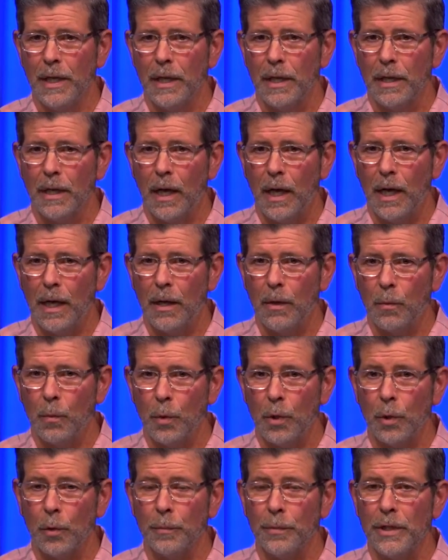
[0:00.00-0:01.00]

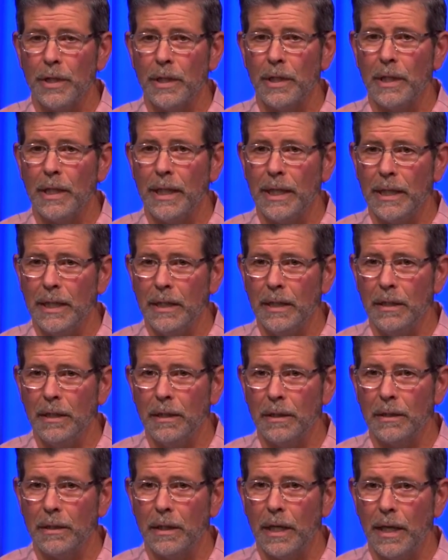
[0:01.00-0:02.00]
We'll be in
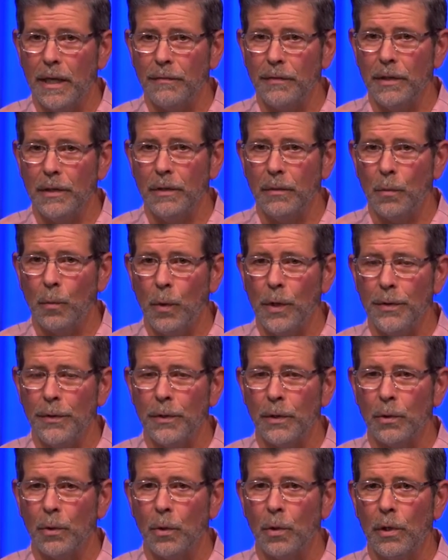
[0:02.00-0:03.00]
heaven with the
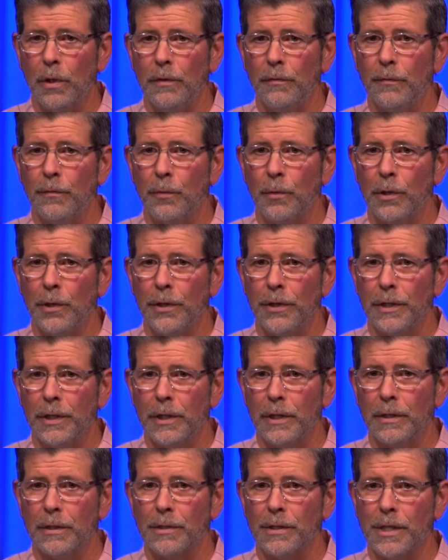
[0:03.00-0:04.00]
Lord for
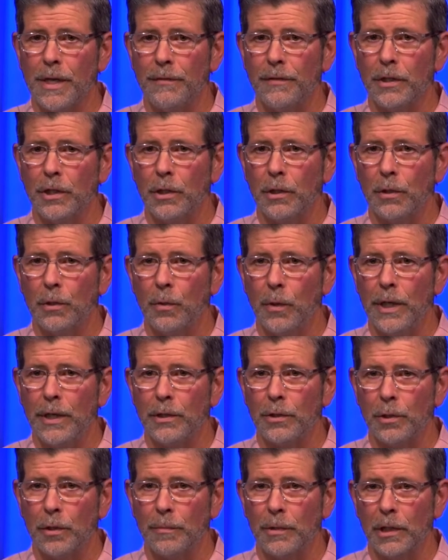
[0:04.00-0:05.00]
the 7-year Great
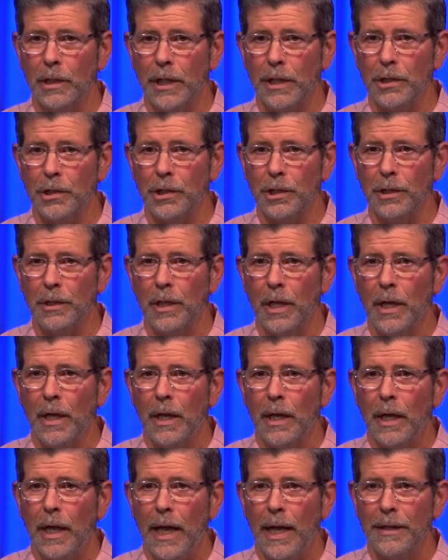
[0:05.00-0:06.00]
Tribulation,
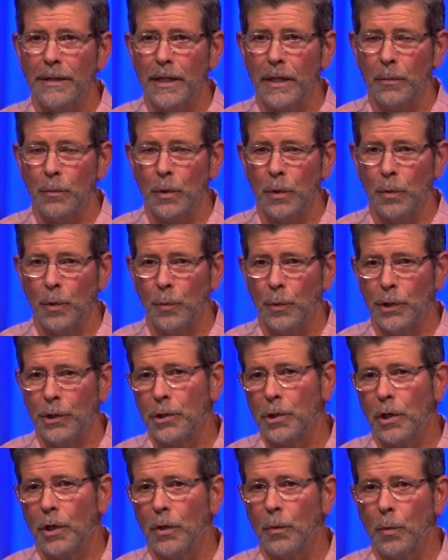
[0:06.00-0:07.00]
and then we will
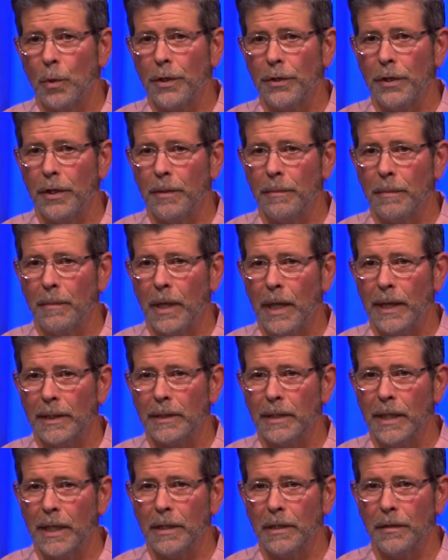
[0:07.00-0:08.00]
return with him at
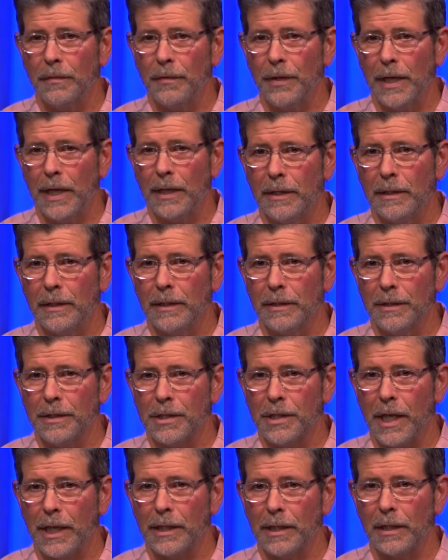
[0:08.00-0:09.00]
the end of that the
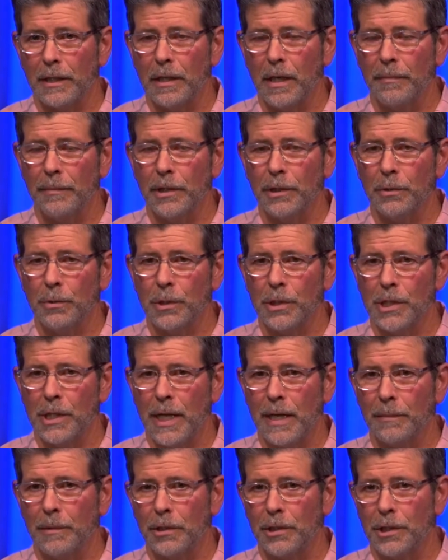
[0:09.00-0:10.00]
second coming to
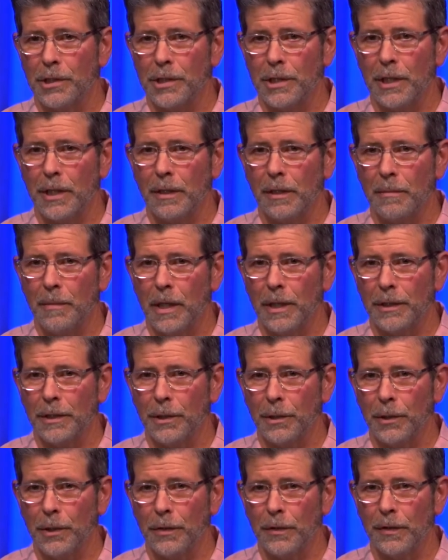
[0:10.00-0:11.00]
establish his kingdom on the
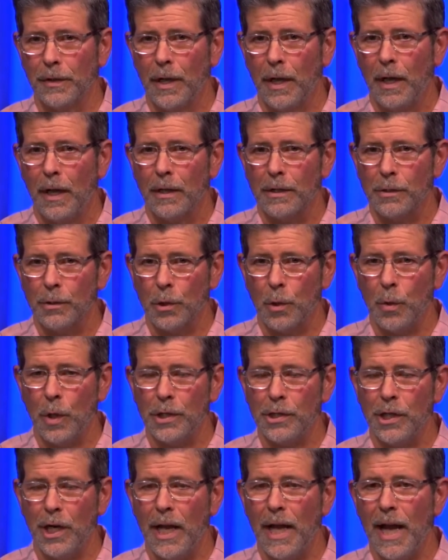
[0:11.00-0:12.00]
earth. So the
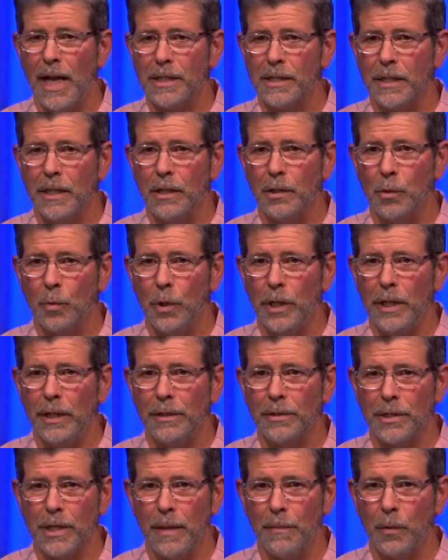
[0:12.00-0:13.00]
question I ask each week,
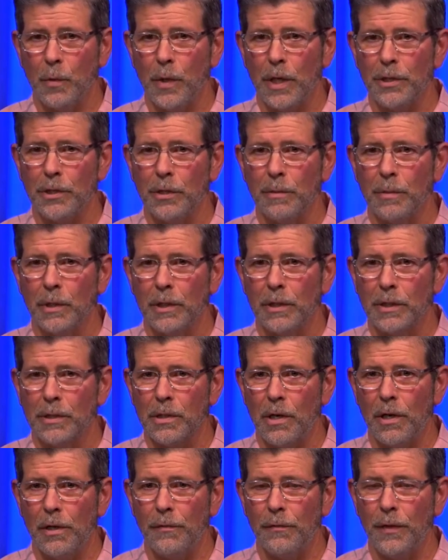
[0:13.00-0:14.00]
same question, but it's
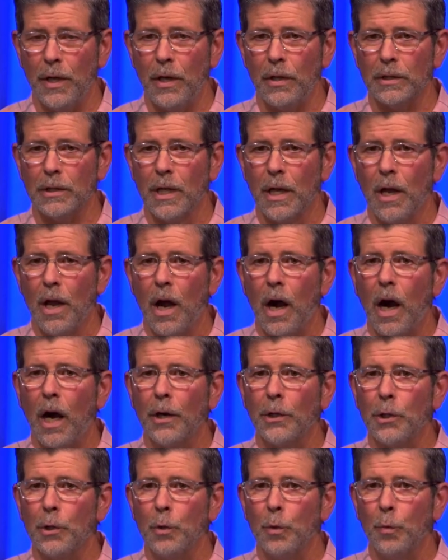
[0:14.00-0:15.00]
heartfelt, are
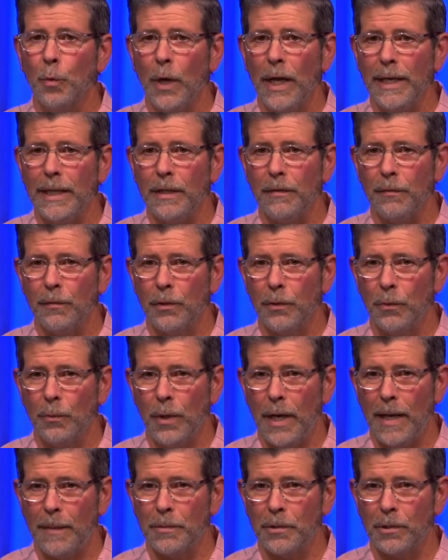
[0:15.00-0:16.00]
you ready for the
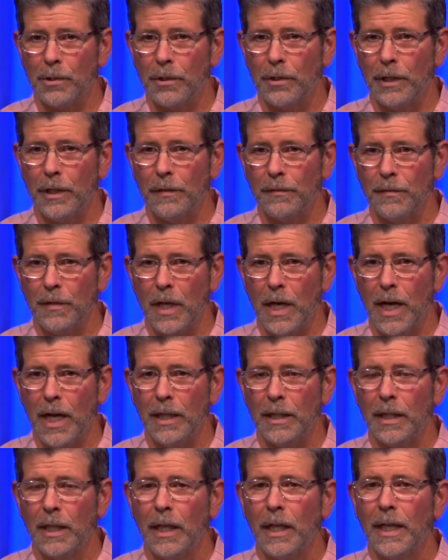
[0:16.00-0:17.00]
rapture? If
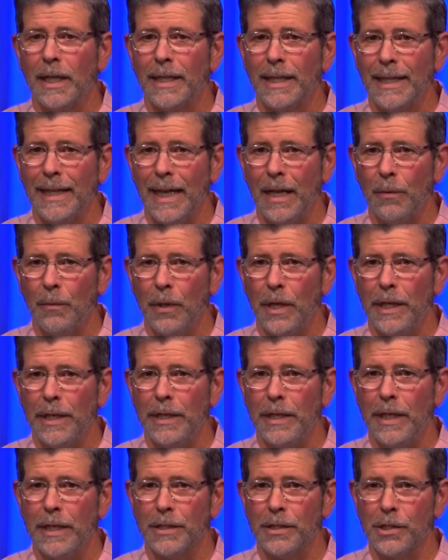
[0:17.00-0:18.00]
not, get
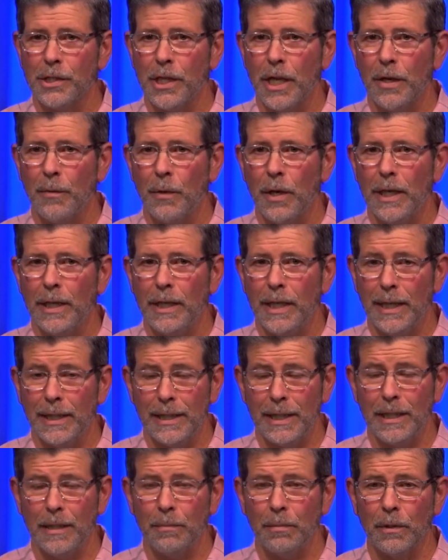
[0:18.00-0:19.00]
ready and stay ready and
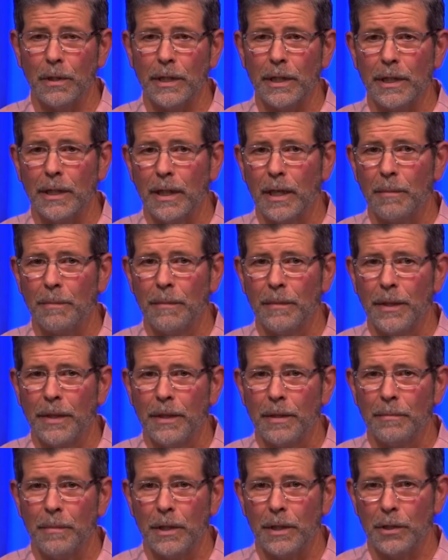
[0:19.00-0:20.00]
keep looking up,
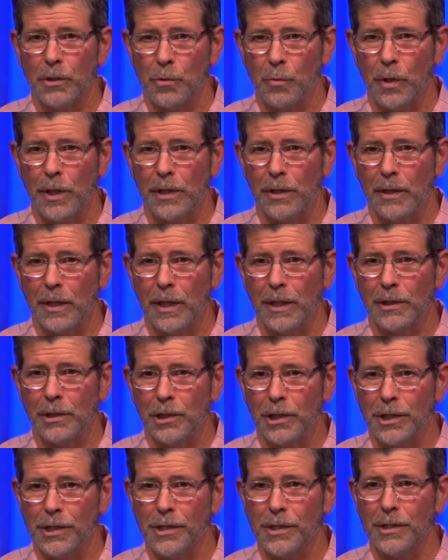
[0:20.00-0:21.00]
because ready or not,
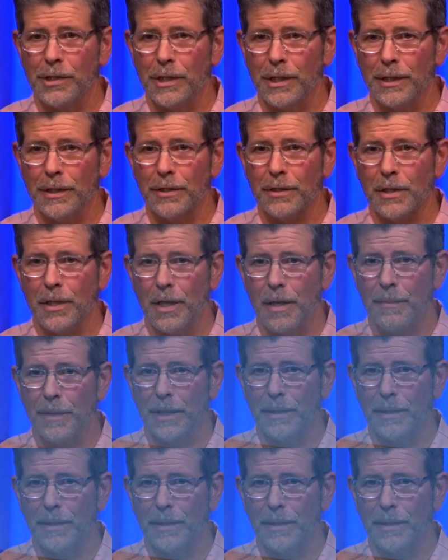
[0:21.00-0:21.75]
Jesus is coming.